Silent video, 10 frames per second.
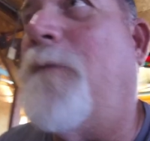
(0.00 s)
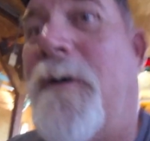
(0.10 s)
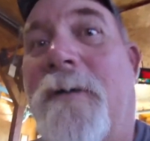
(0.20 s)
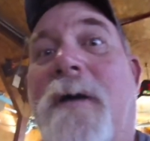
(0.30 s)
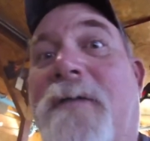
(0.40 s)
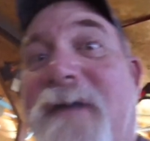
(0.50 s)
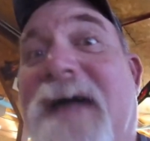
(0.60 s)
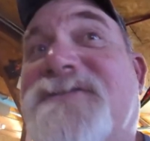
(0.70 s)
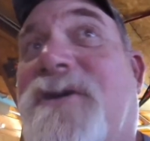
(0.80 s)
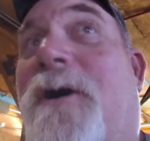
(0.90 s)
Well,
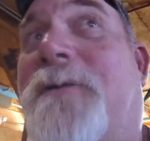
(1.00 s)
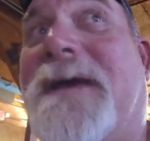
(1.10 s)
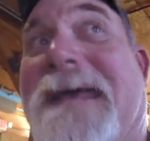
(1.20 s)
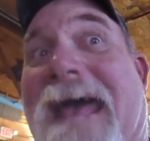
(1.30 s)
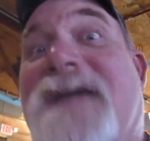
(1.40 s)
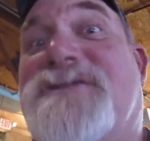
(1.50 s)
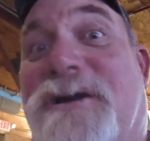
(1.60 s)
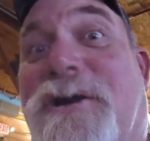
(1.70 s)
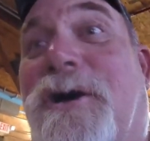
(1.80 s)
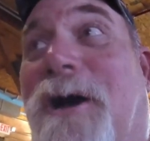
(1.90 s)
that's called a catch
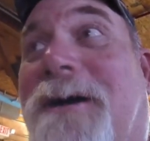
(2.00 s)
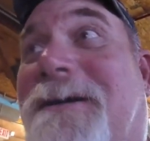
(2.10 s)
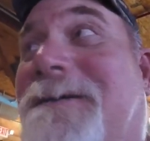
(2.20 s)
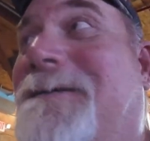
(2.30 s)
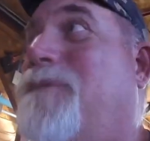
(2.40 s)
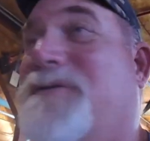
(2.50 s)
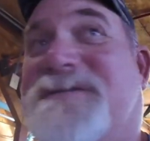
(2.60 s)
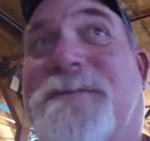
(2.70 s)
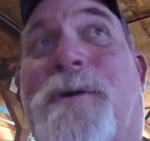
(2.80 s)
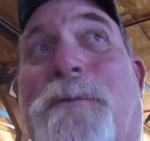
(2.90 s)
and cook. We'll
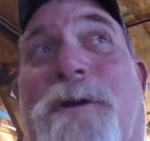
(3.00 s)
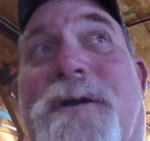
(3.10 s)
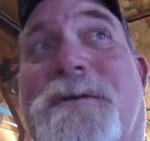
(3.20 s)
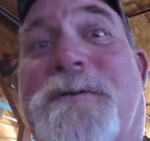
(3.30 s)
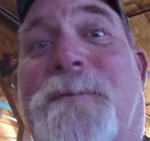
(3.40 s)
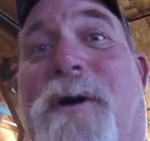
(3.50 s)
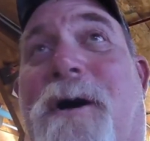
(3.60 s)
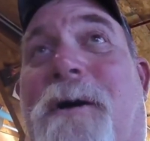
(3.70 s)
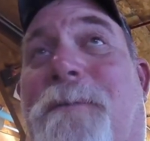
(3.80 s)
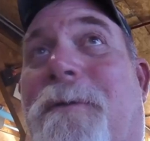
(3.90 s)
see what we're gonna do
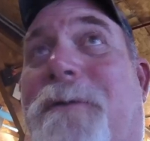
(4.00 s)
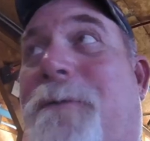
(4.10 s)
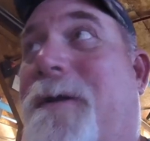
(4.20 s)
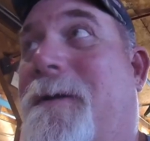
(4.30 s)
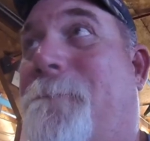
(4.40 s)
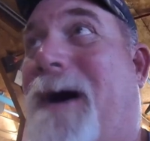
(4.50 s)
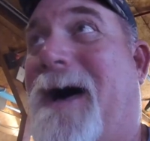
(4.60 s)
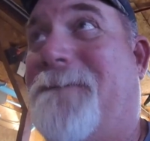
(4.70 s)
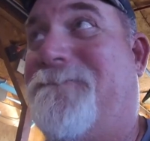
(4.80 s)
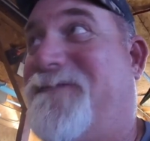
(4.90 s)
tomorrow. We're doing the
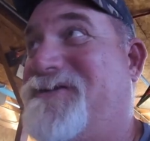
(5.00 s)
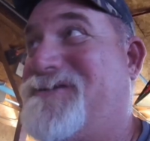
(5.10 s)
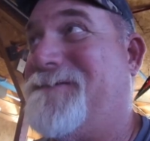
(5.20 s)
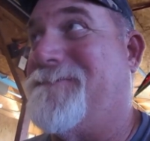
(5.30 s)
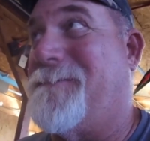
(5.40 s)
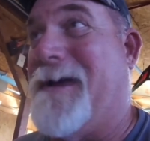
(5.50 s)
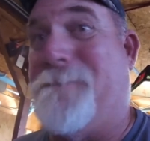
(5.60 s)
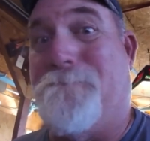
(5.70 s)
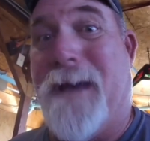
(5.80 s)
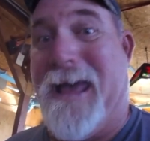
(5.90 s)
bottom fishing
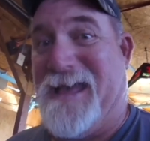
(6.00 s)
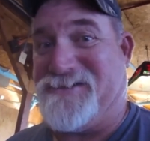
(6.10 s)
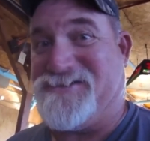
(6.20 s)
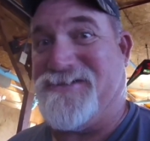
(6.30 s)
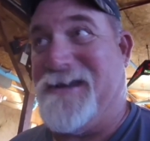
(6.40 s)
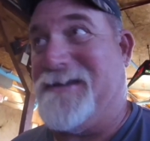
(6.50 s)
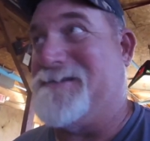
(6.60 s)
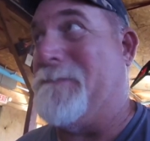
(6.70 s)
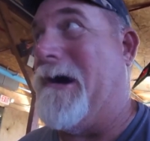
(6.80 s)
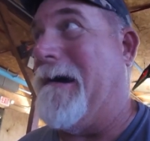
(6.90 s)
red bass thing
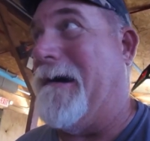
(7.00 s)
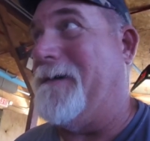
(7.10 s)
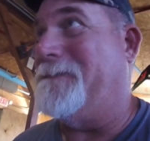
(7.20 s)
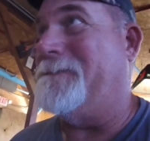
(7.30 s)
tomorrow.